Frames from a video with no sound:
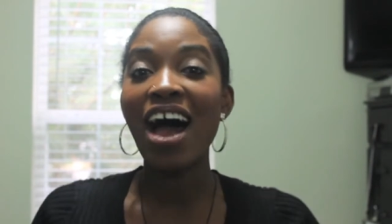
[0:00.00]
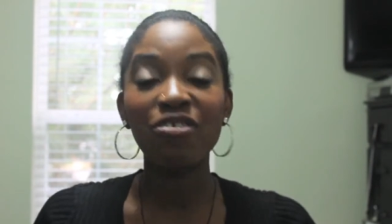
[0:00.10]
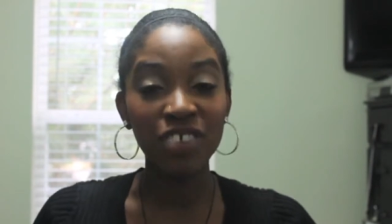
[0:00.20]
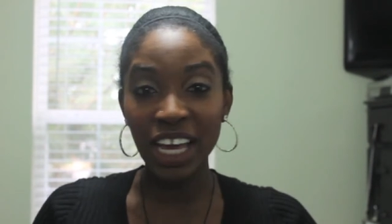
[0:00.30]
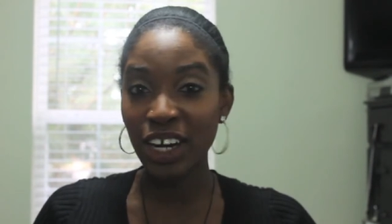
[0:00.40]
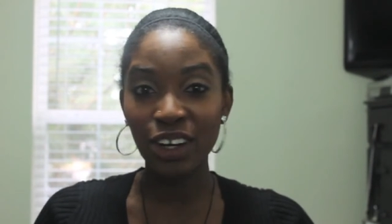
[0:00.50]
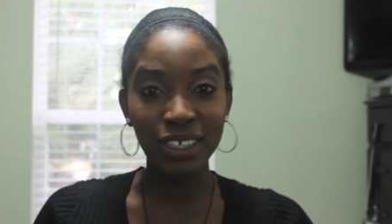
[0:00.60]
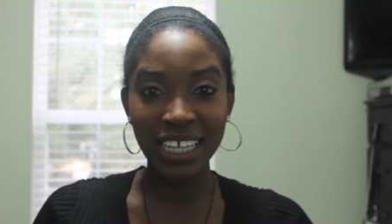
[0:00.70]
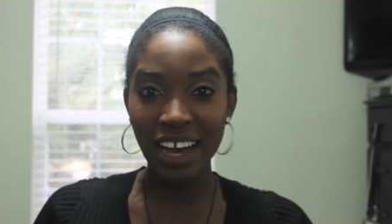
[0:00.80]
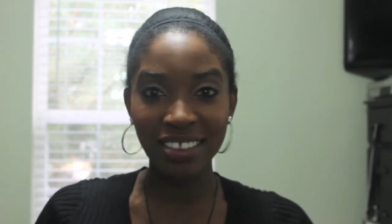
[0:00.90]

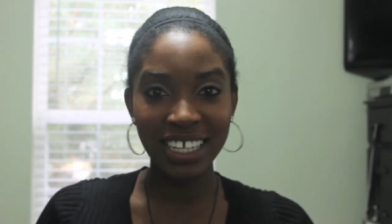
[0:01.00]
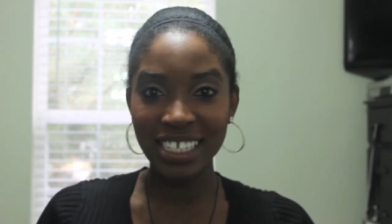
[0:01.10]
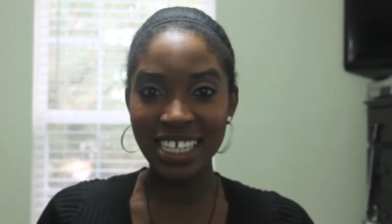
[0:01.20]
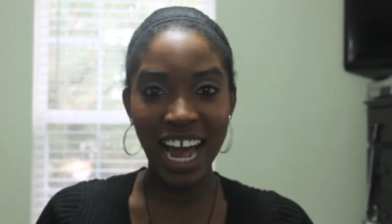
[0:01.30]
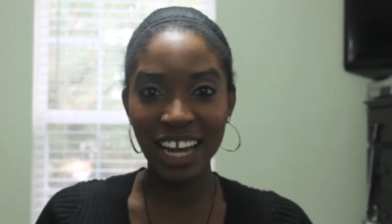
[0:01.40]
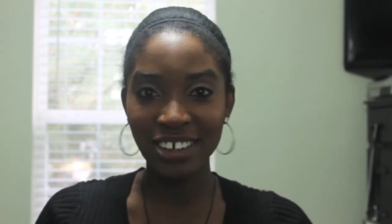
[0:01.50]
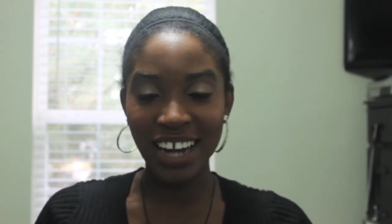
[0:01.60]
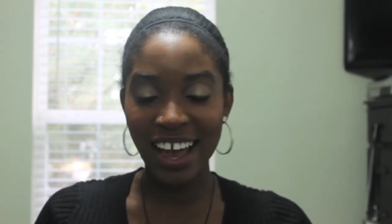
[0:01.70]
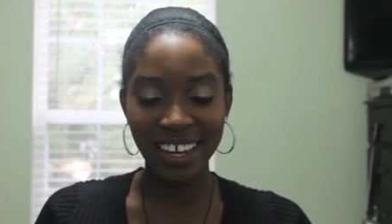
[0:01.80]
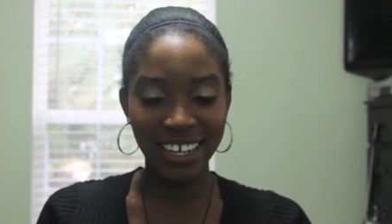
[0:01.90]
fangirled out the entire
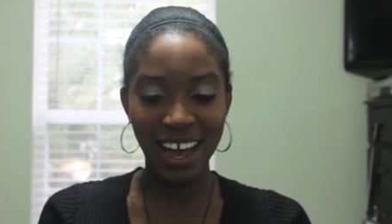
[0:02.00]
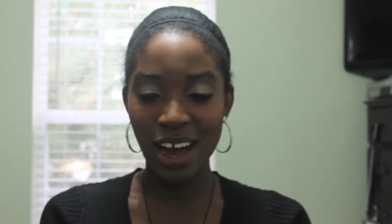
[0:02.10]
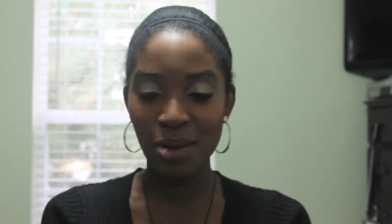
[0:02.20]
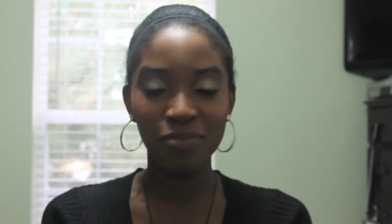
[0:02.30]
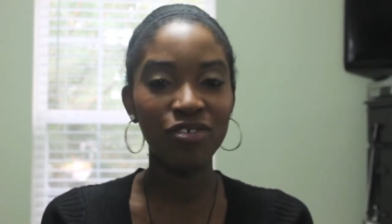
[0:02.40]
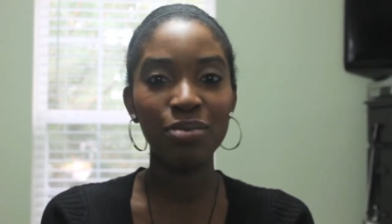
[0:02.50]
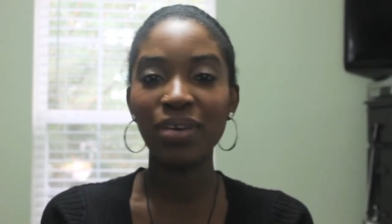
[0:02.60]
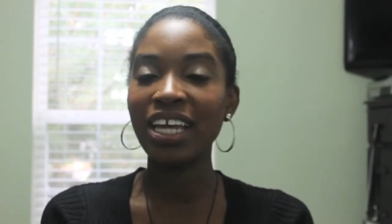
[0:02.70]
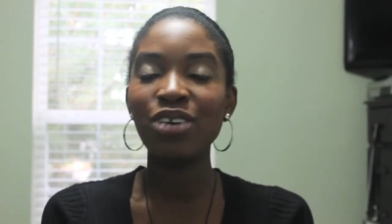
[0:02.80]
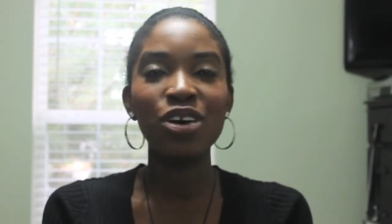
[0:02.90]
night um, from
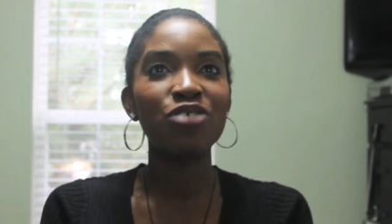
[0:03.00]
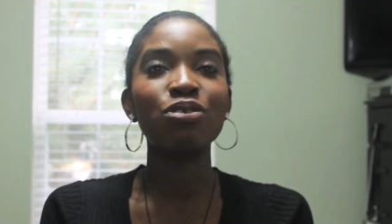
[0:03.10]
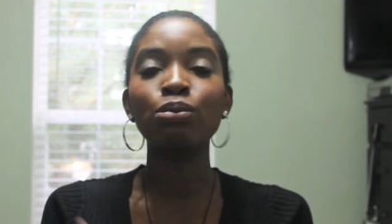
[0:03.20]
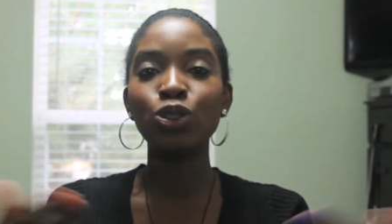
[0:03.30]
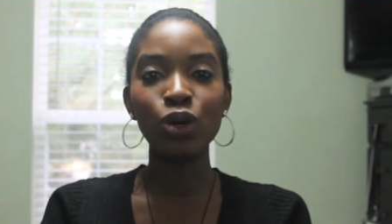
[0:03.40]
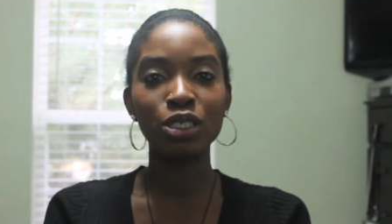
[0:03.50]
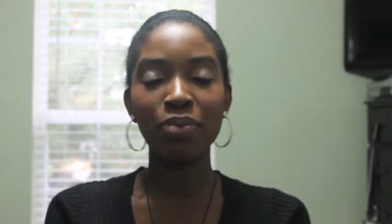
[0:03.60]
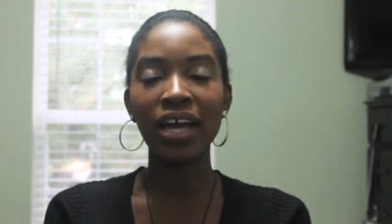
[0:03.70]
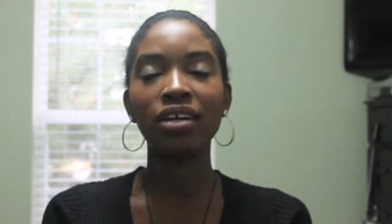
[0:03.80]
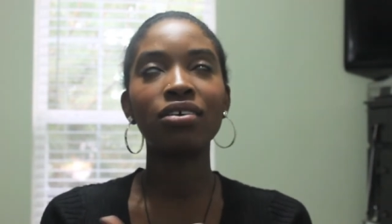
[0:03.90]
anywhere from George
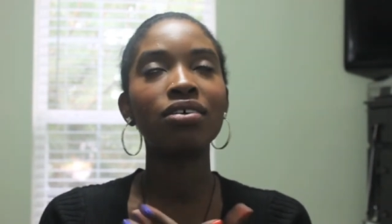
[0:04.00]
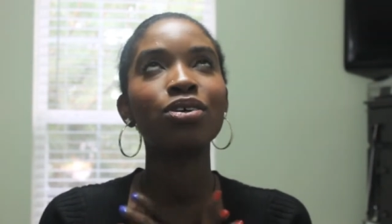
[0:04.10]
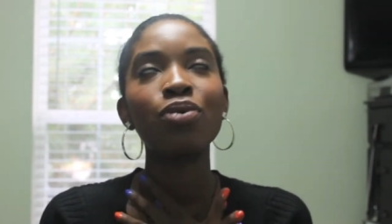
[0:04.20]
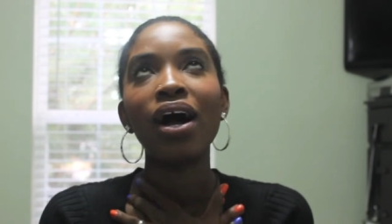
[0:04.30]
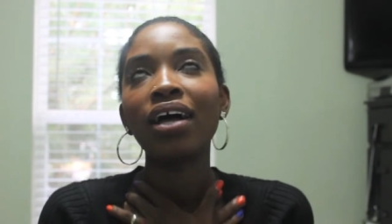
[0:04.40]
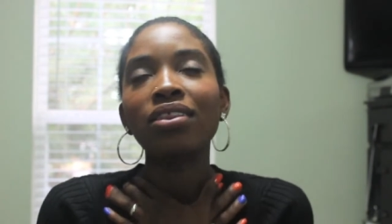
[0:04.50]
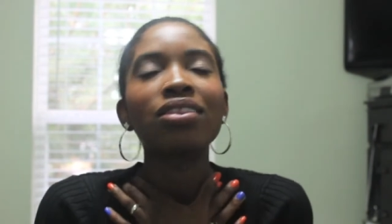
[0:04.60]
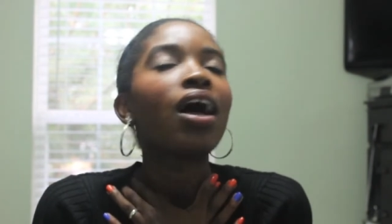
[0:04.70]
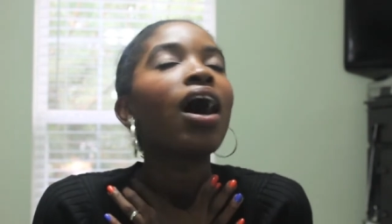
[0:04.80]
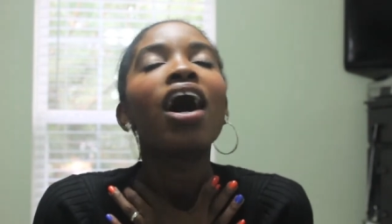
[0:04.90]
Michael, who I
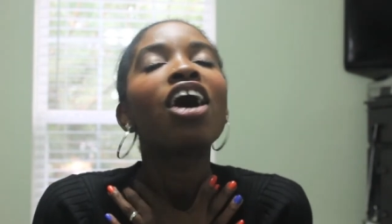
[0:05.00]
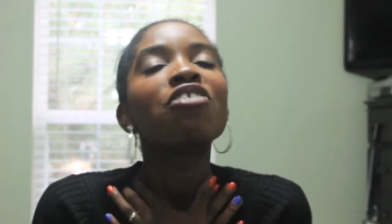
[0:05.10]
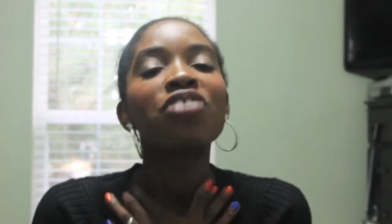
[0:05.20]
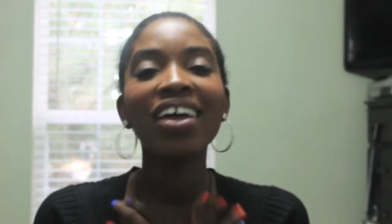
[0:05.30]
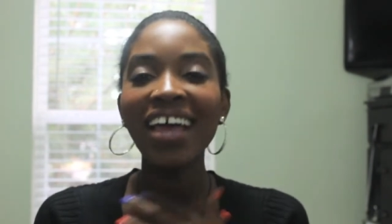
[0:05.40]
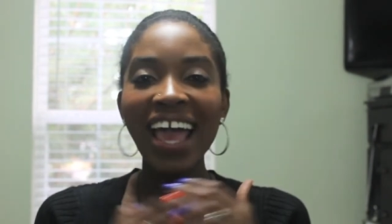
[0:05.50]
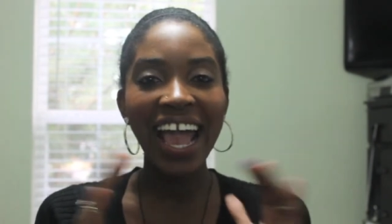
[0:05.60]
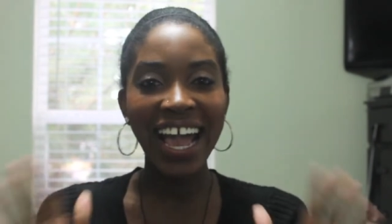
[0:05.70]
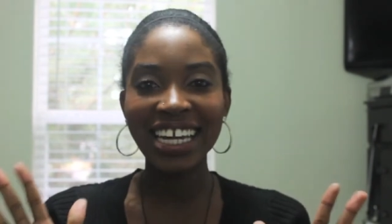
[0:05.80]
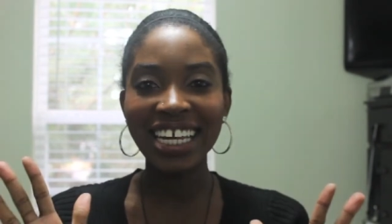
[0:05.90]
love,
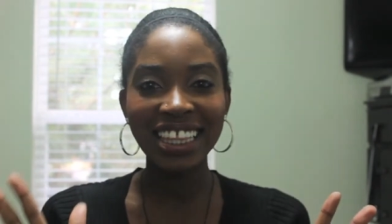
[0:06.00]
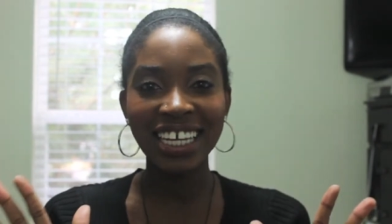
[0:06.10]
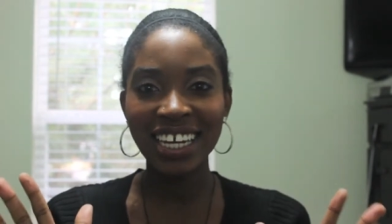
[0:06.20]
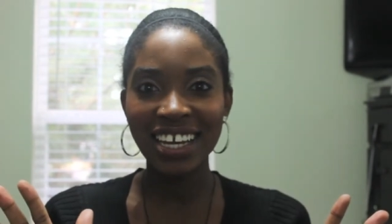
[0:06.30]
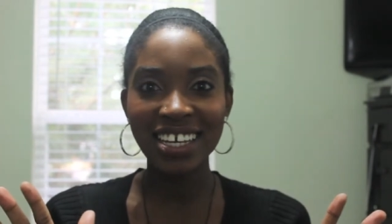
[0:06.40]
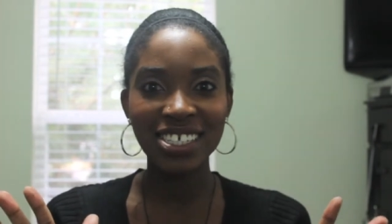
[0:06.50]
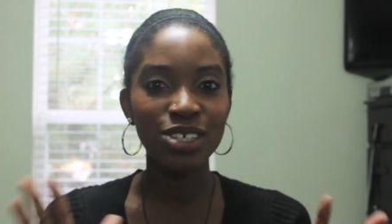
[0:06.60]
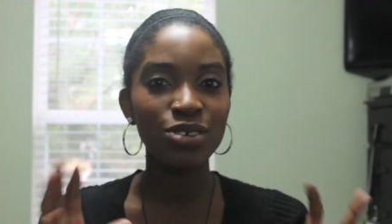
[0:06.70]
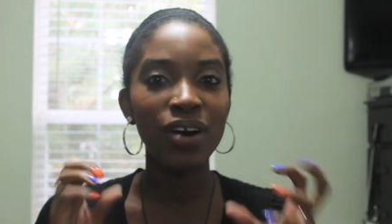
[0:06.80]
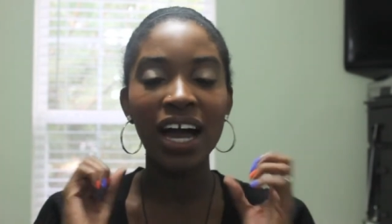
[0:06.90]
Annie Lennox,
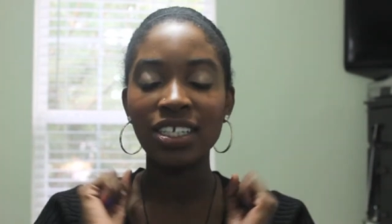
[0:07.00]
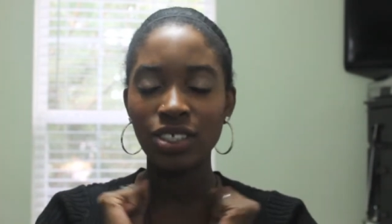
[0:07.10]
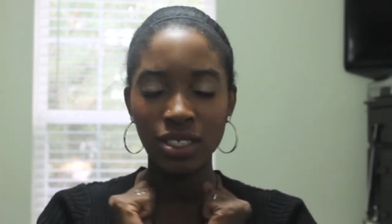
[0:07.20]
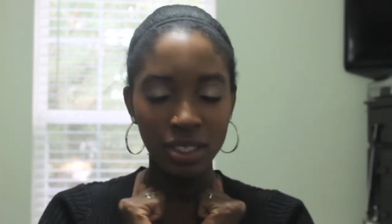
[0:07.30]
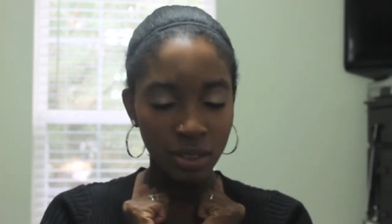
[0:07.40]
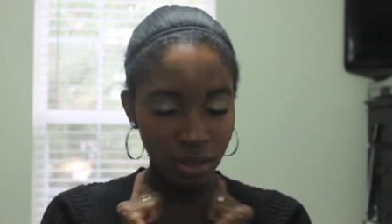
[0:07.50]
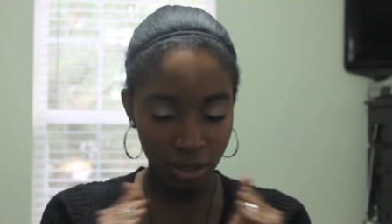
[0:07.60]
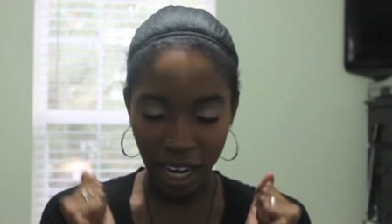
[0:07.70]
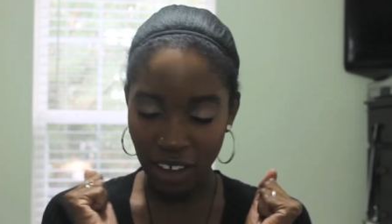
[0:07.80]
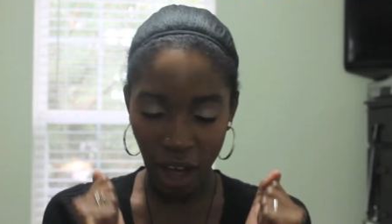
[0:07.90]
who I just,
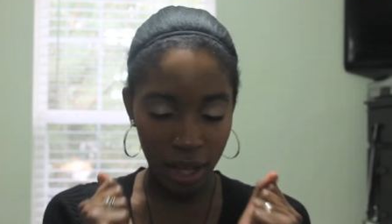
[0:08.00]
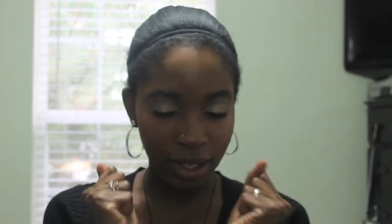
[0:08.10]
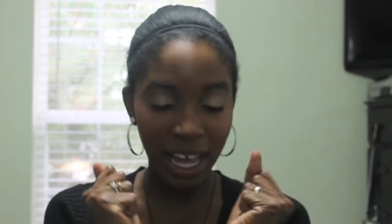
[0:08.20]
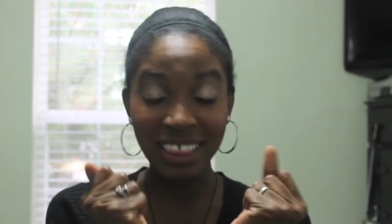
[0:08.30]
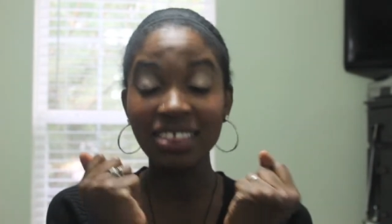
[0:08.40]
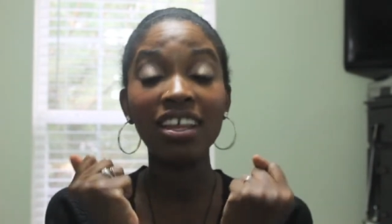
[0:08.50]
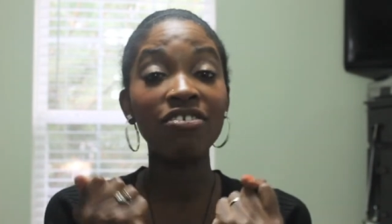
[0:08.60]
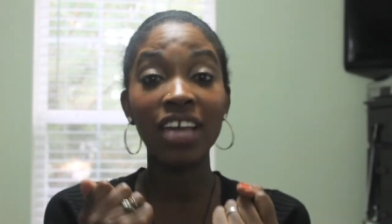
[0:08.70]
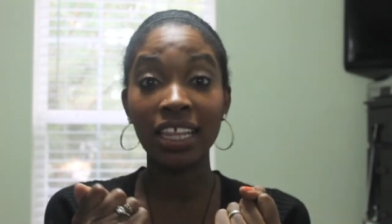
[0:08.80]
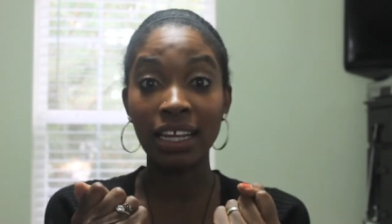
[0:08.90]
ooh, I, I, I
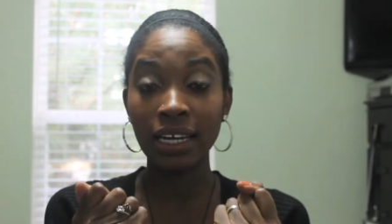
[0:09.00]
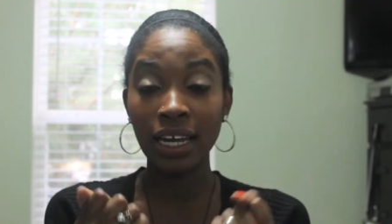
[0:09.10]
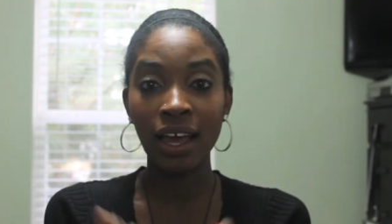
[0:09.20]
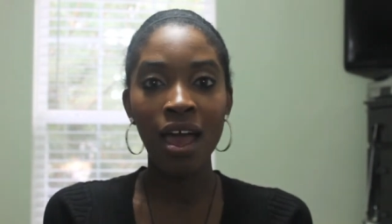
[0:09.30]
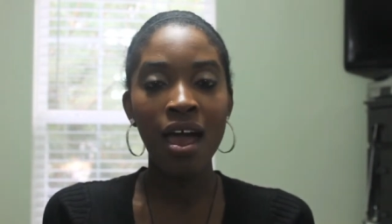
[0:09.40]
love that lady.